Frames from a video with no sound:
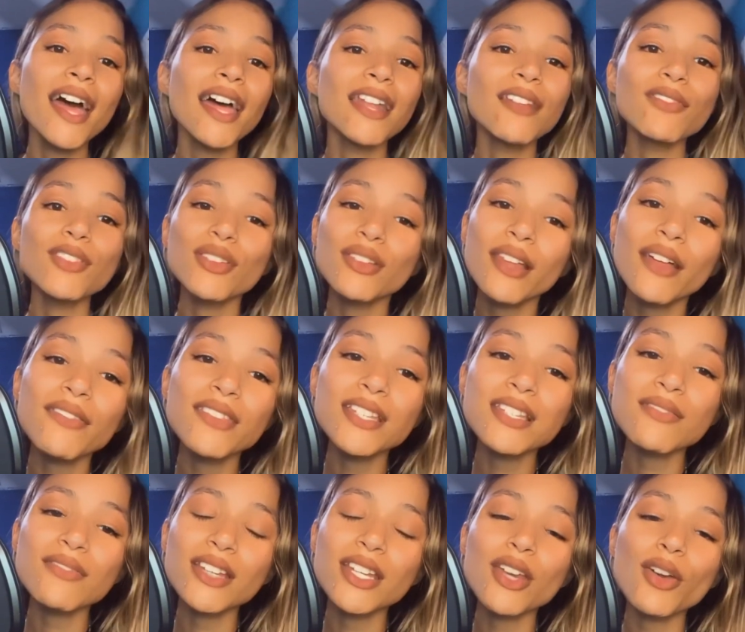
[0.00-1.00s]
And if you love
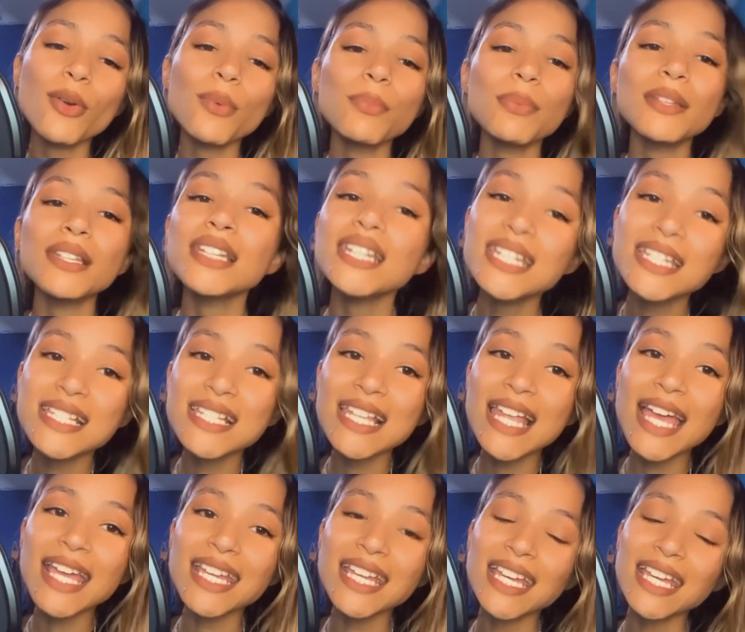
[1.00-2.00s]
this video, please
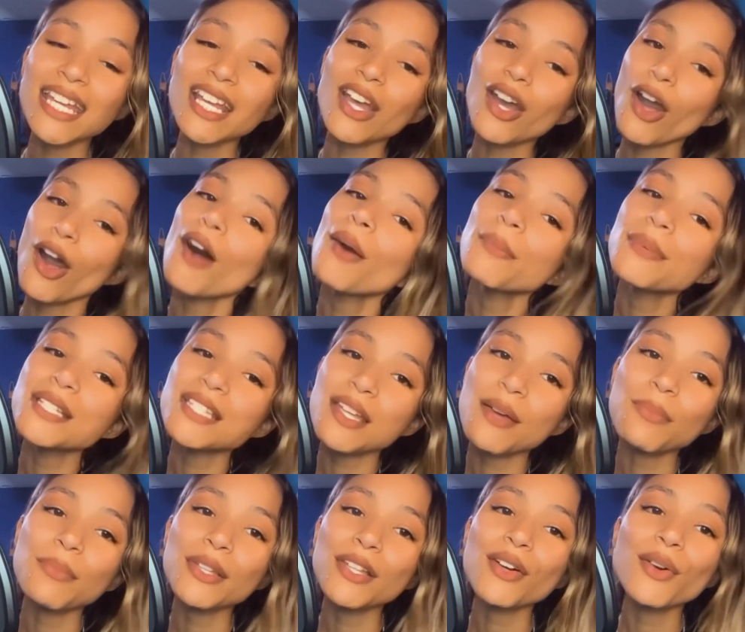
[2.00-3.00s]
like it. Comment
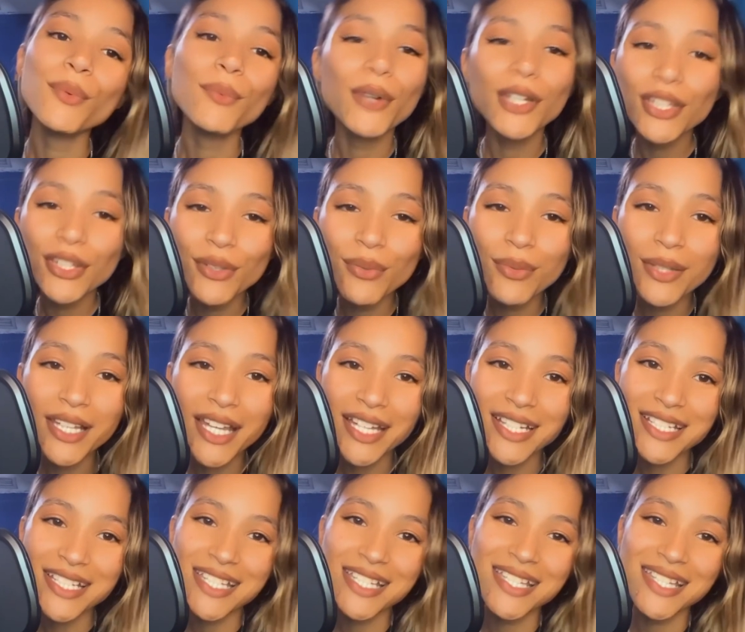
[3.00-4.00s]
down below what you would
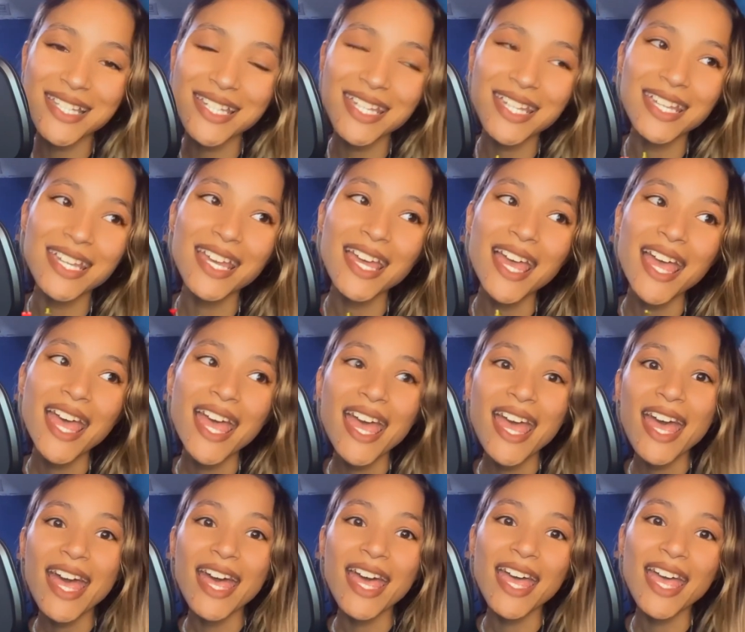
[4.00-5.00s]
like to see.
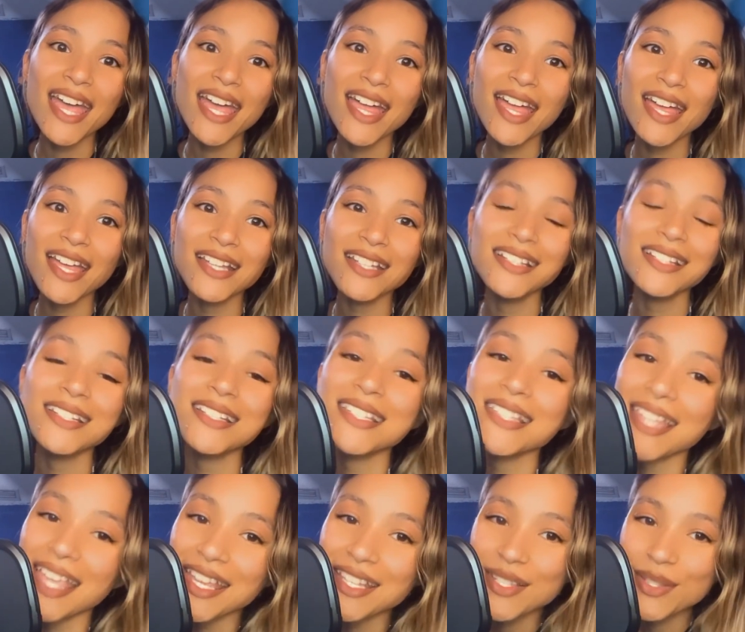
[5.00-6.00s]
And
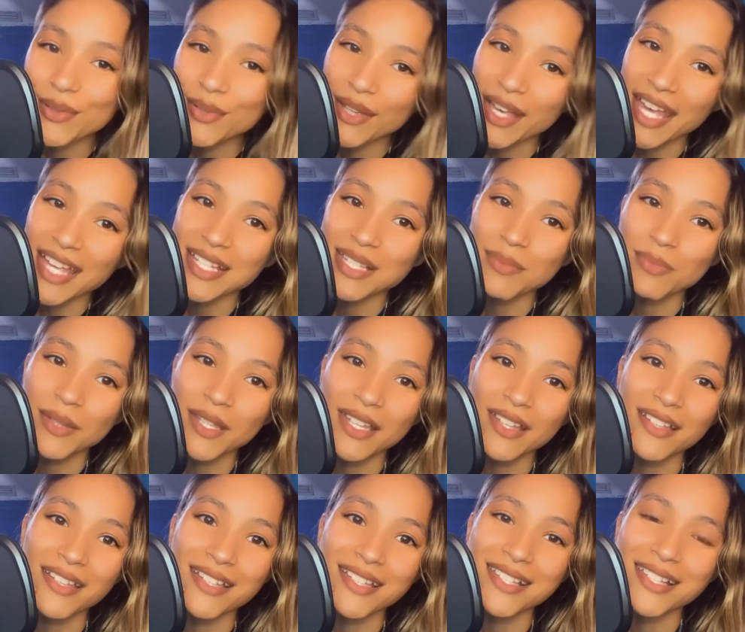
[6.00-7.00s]
stay tuned, guys,
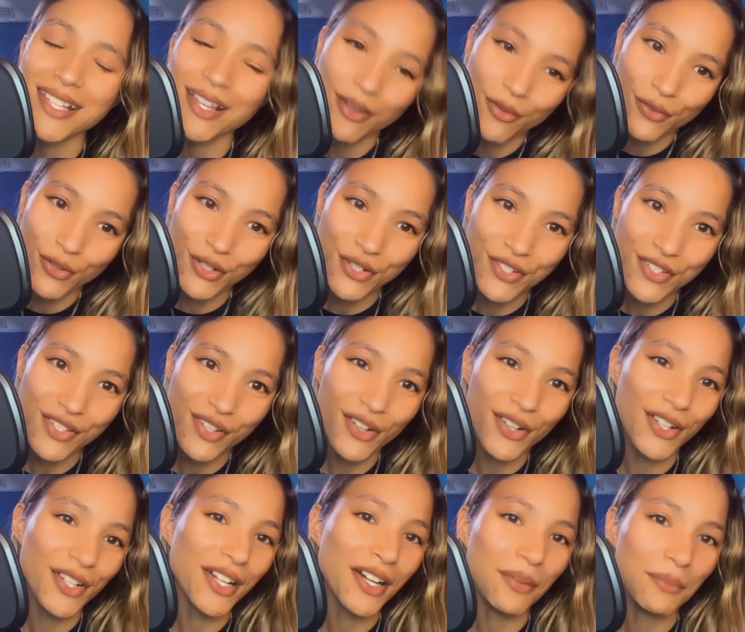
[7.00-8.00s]
because covers
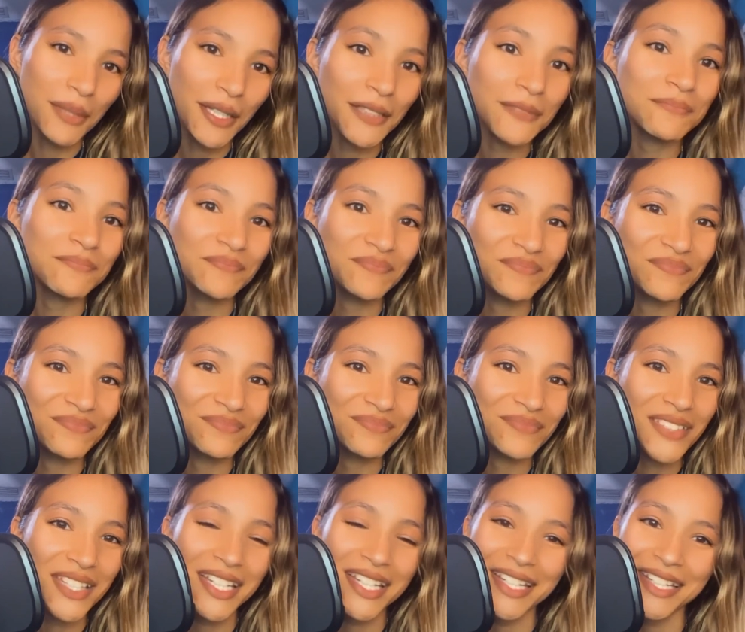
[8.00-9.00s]
are coming.
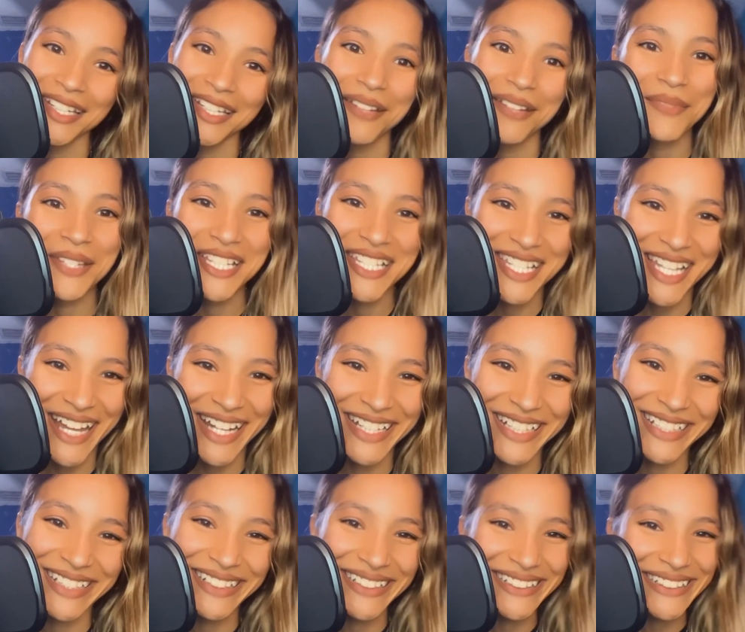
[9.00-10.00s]
And I'm
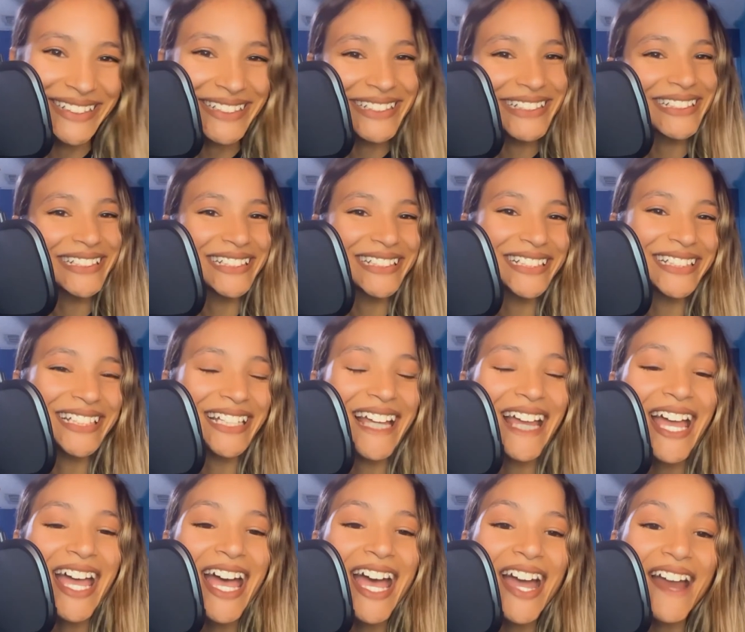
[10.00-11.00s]
excited.
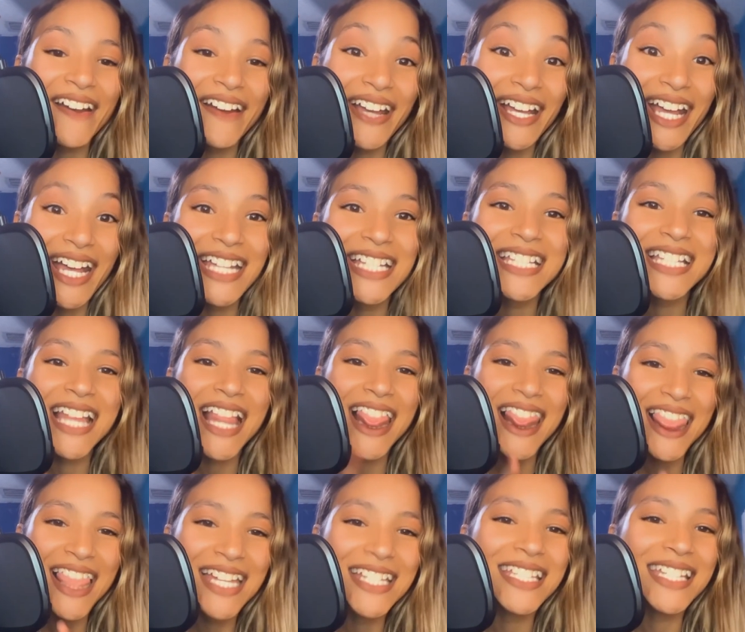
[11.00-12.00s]
All right, guys,
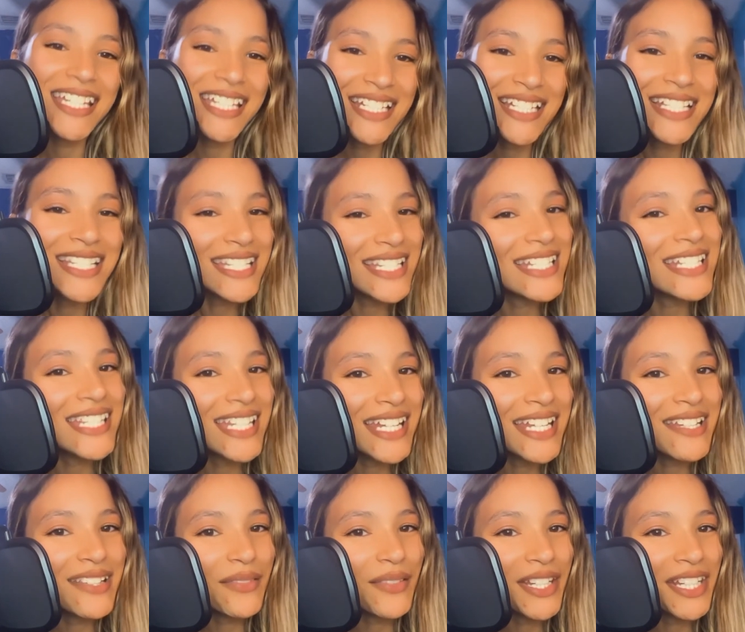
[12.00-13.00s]
let's get into
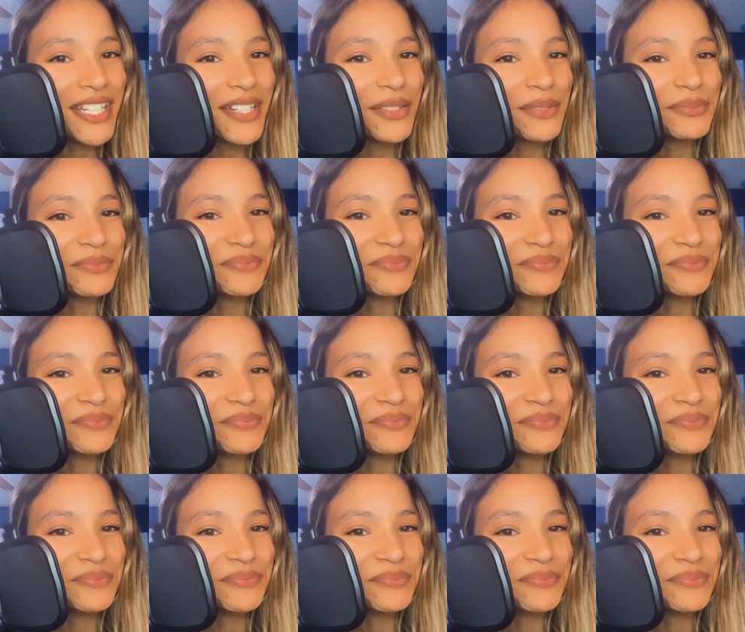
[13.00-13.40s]
today's video.